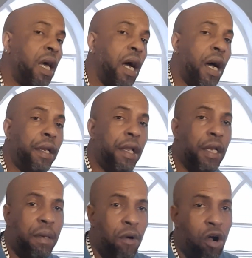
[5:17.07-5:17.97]
And then
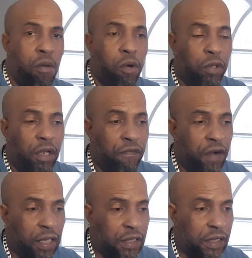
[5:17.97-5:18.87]
they will come out with the
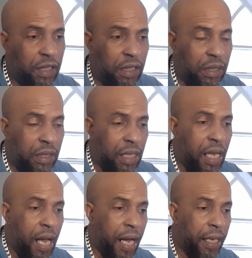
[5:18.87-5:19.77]
vaccine,
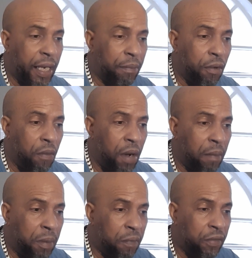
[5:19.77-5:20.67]
and they will want
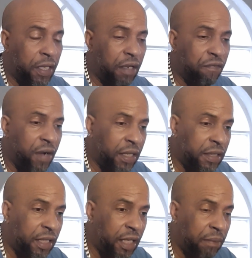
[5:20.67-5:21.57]
people to take the
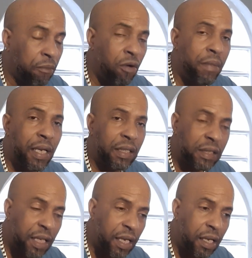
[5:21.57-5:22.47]
vaccine. But me I
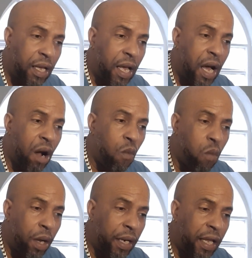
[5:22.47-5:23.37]
say, I
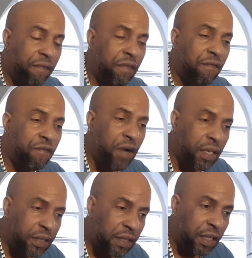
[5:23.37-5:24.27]
wonder if the
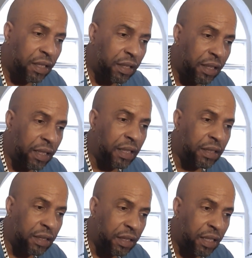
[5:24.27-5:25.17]
vaccine
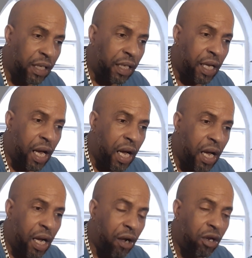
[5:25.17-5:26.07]
is
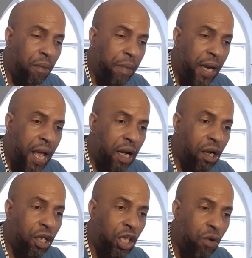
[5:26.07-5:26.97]
gonna be like a
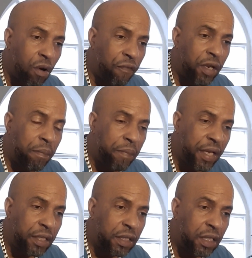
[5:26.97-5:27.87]
cure for the
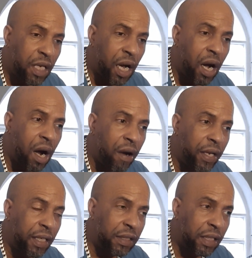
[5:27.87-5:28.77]
big C, or
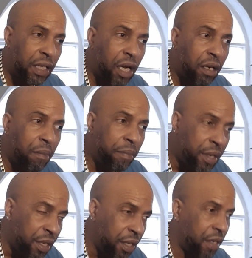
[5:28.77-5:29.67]
is it gonna
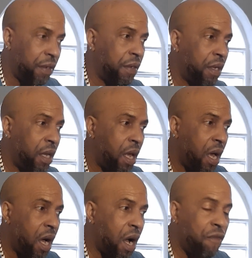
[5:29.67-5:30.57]
be
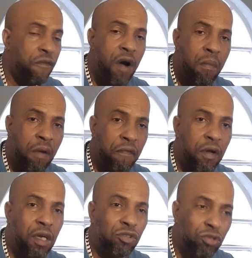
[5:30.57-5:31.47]
a form of
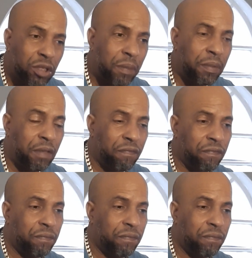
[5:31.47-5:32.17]
contraceptive?